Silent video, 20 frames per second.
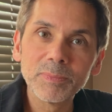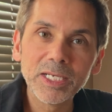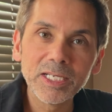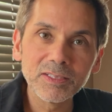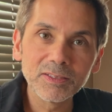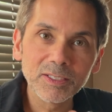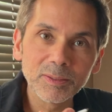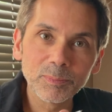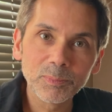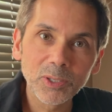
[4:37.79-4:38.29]

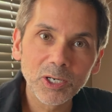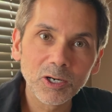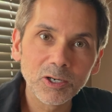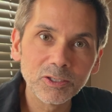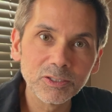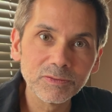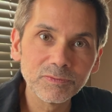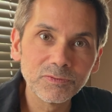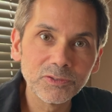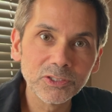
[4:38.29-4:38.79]
Make them
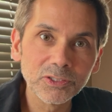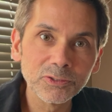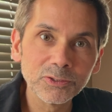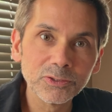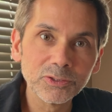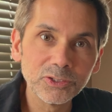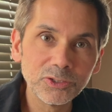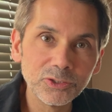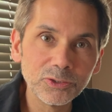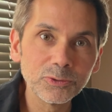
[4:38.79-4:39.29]
part of
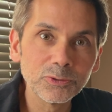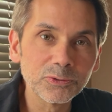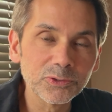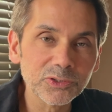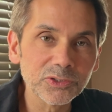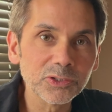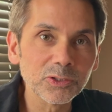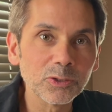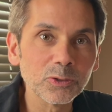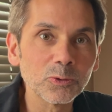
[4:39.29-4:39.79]
you
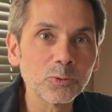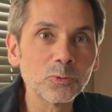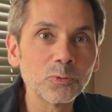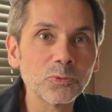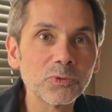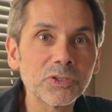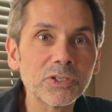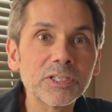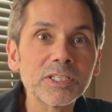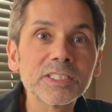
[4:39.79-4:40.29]
so
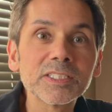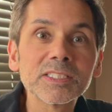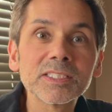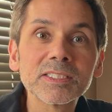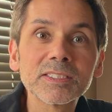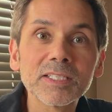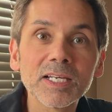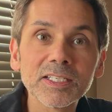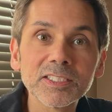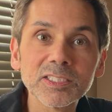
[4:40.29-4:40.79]
they're
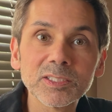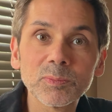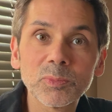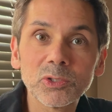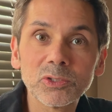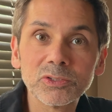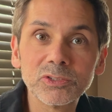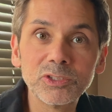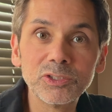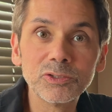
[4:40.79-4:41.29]

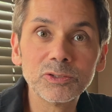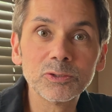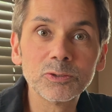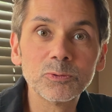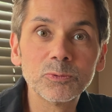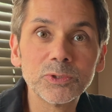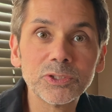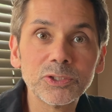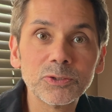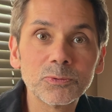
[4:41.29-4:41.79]
accessible to you
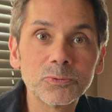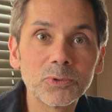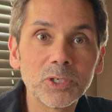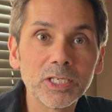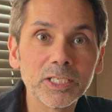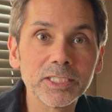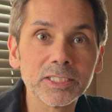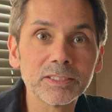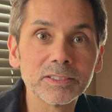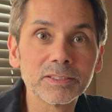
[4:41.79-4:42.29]
when you
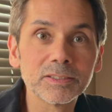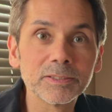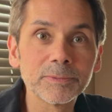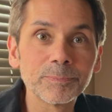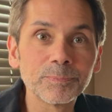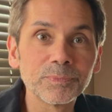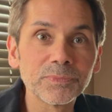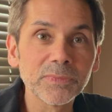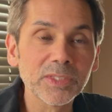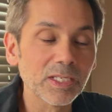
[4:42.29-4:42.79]
write.
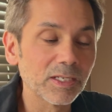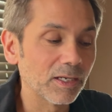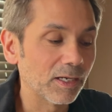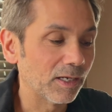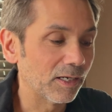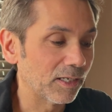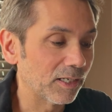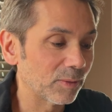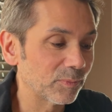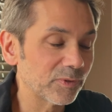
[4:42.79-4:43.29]

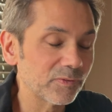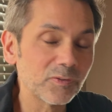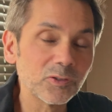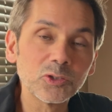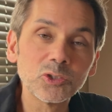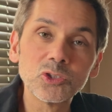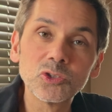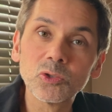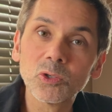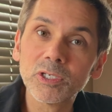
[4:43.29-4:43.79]
If you
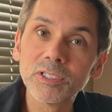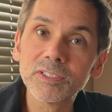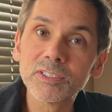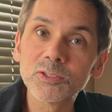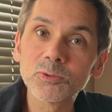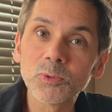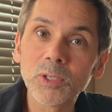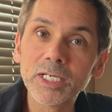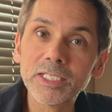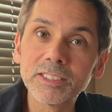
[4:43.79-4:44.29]
enjoyed
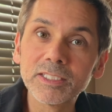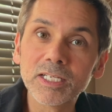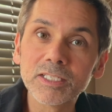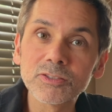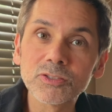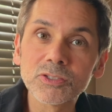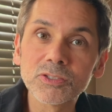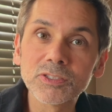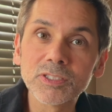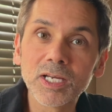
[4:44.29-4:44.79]
this writing
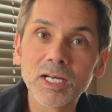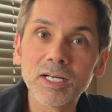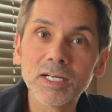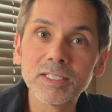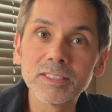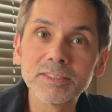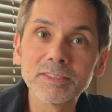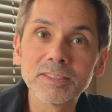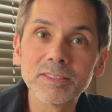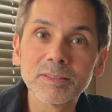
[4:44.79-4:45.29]

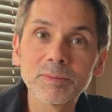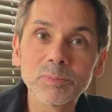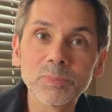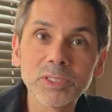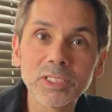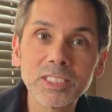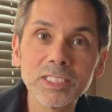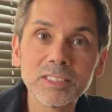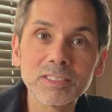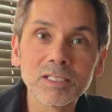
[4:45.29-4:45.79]
exercise,
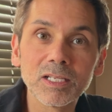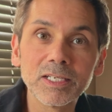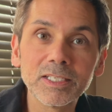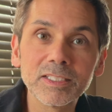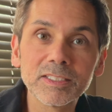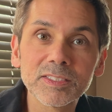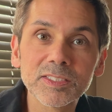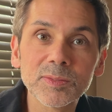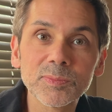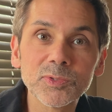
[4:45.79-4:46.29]
please like
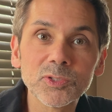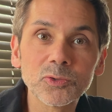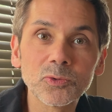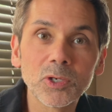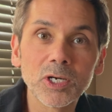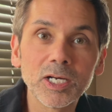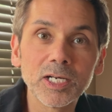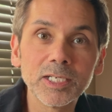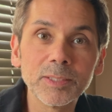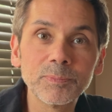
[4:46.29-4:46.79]
and
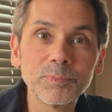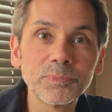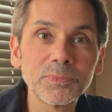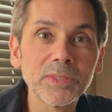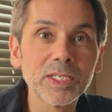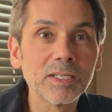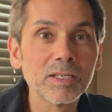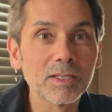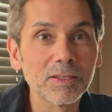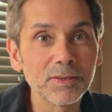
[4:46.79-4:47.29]
subscribe.
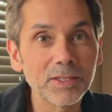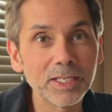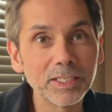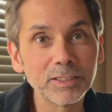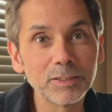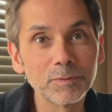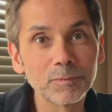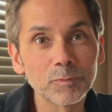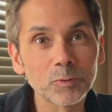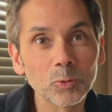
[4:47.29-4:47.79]

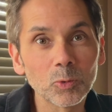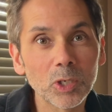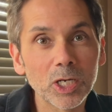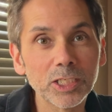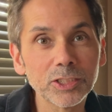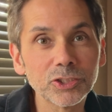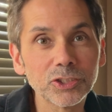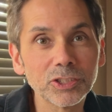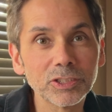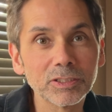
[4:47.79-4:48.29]
Thank you for
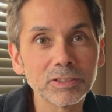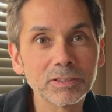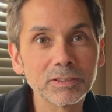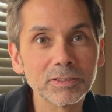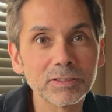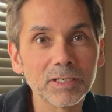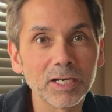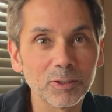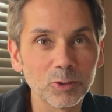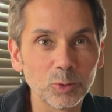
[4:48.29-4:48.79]
watching.
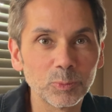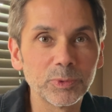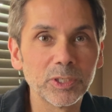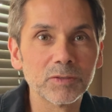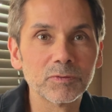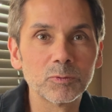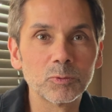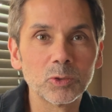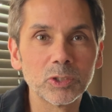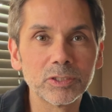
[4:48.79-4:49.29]
I hope you
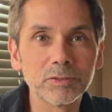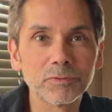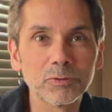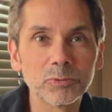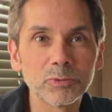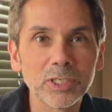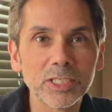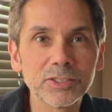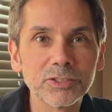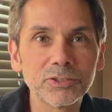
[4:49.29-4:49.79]
have a
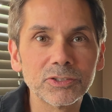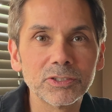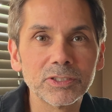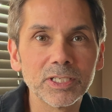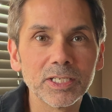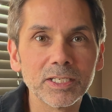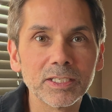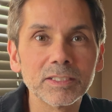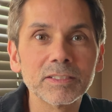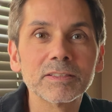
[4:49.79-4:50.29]
wonderful rest of your
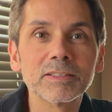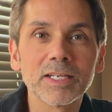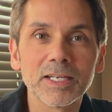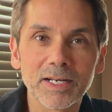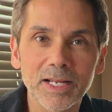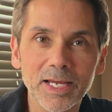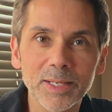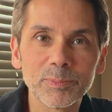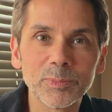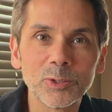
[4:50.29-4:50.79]
day and
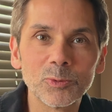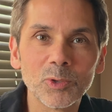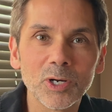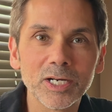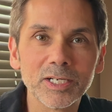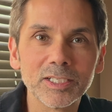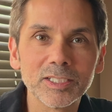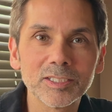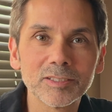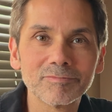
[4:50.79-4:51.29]
happy
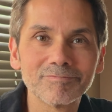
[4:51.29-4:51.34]
writing.